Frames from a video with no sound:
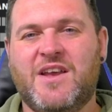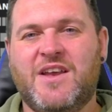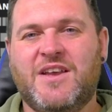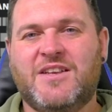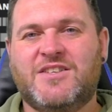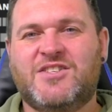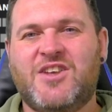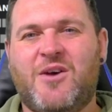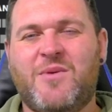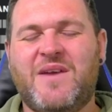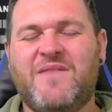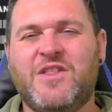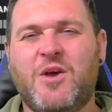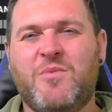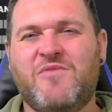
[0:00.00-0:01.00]
So
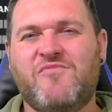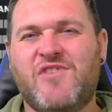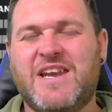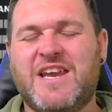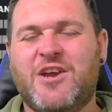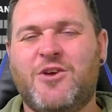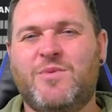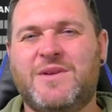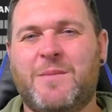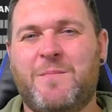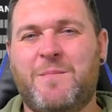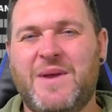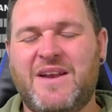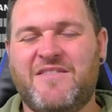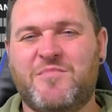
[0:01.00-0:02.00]
even though we've recouped a
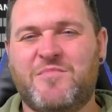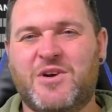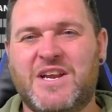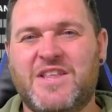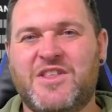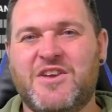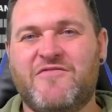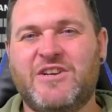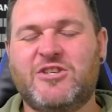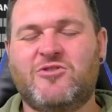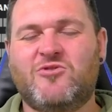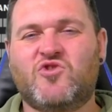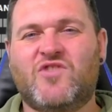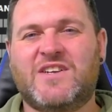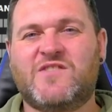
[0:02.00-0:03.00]
bit of money, the original
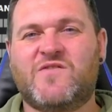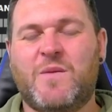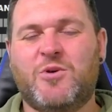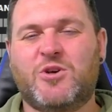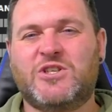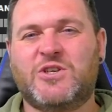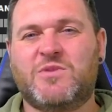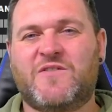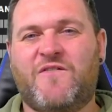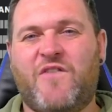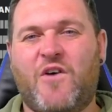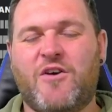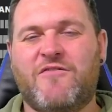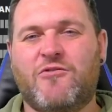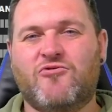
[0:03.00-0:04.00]
transfer budget was
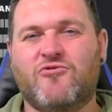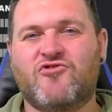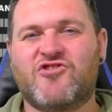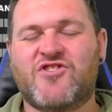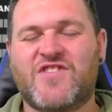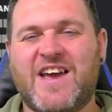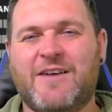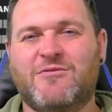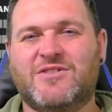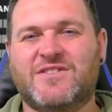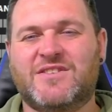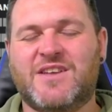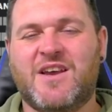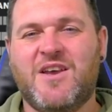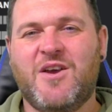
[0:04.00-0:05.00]
500,000.